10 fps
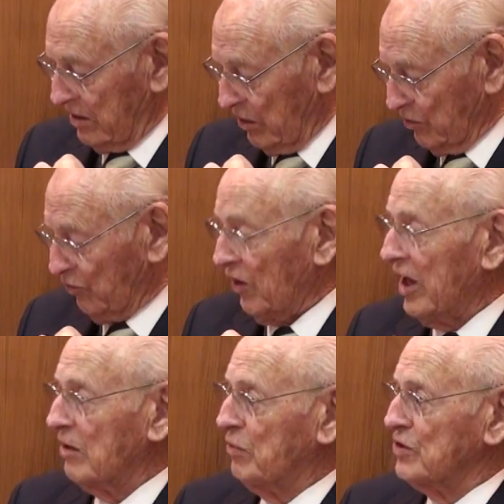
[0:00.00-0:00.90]
those
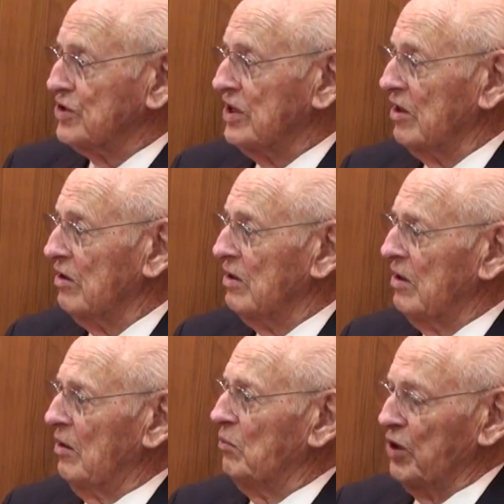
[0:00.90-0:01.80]
flying personnel,
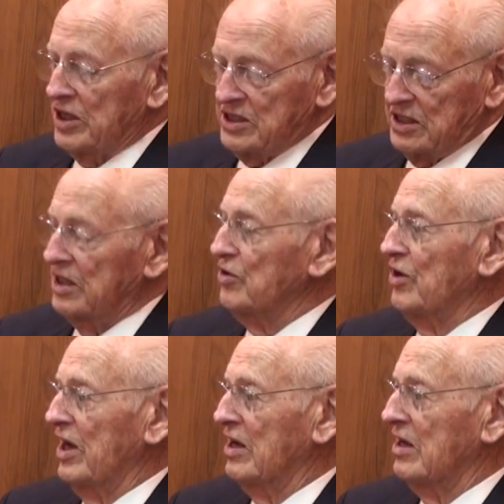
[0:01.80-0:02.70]
plus then you
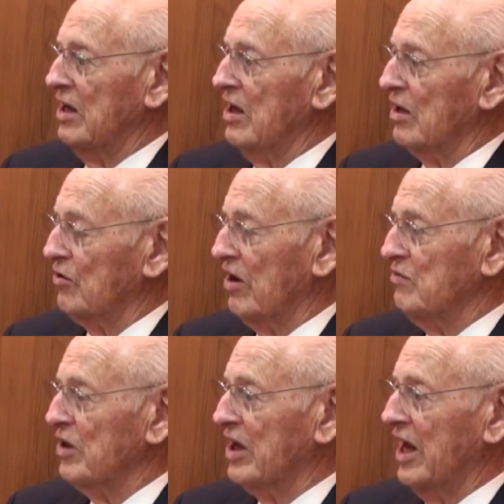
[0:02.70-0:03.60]
had aircraft
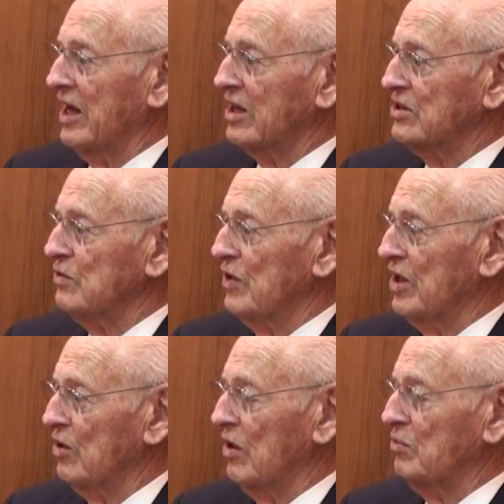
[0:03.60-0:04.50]
mechanics and
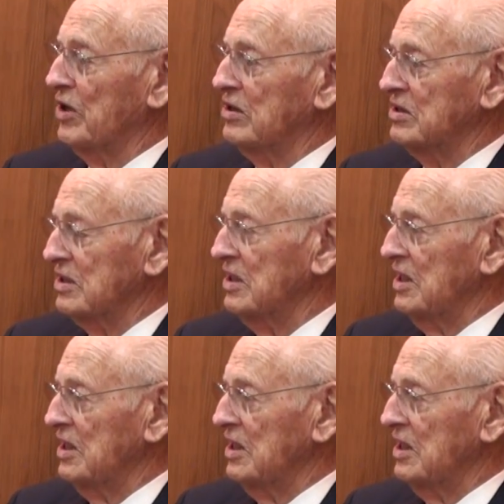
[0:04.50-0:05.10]
radio operators